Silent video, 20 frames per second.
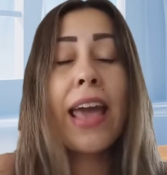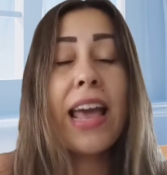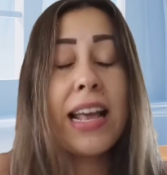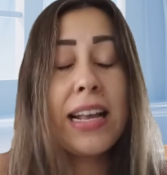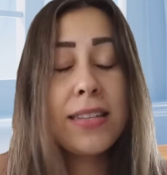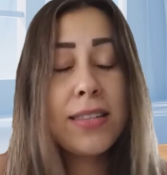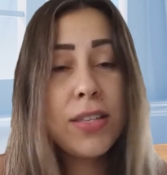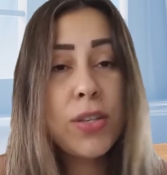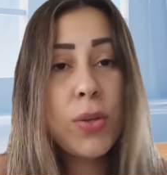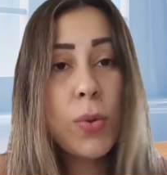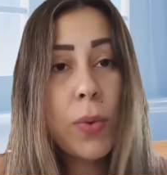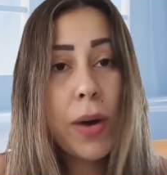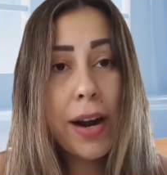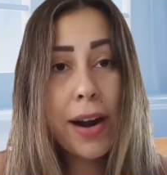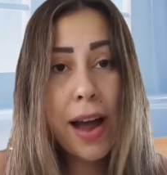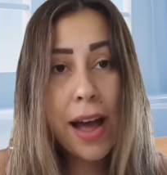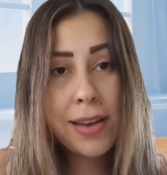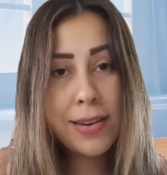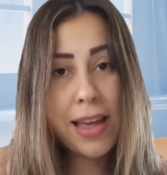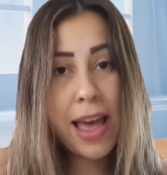case you
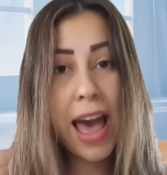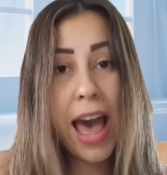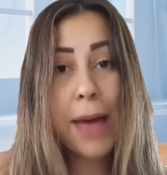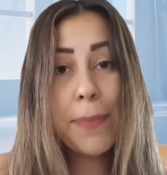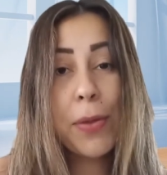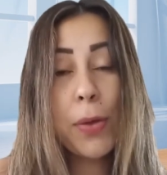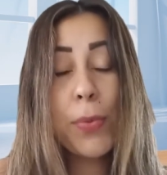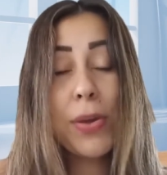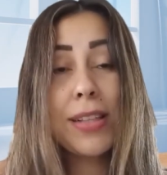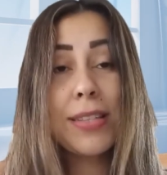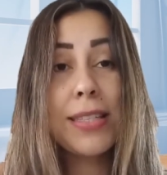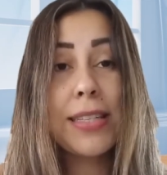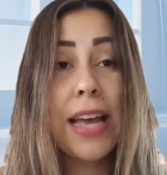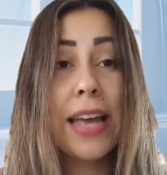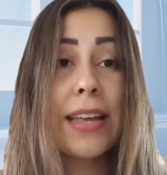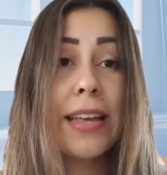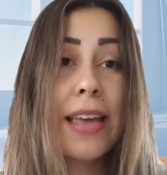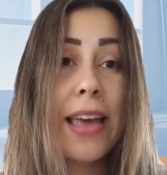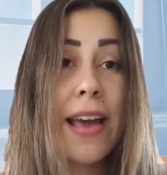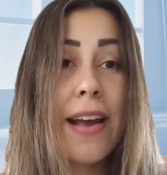are unhappy with
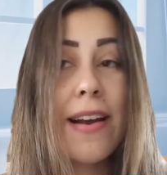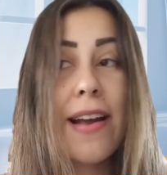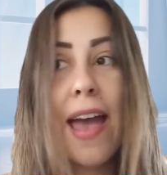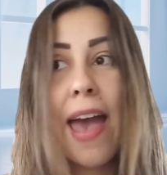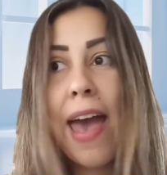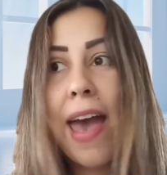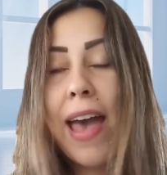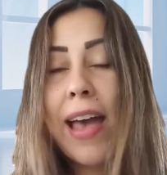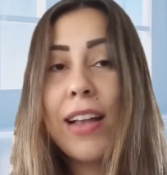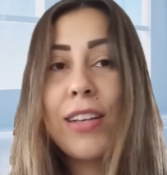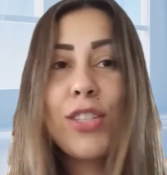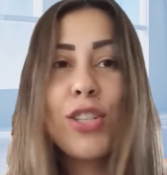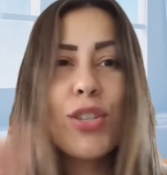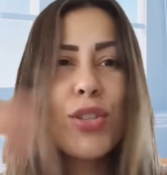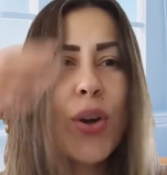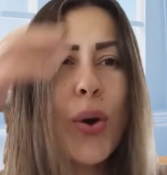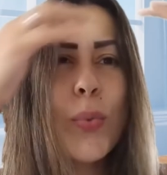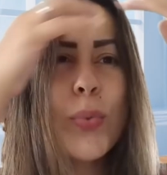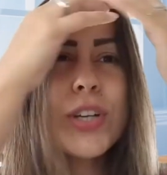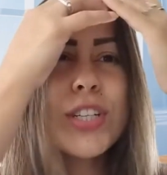SightCare and
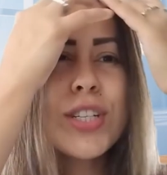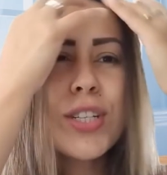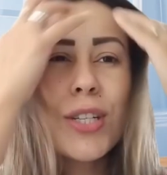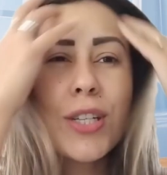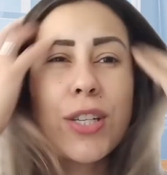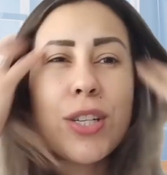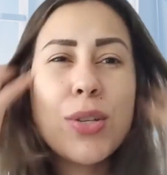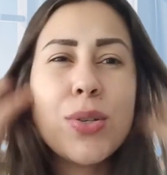you don't wish to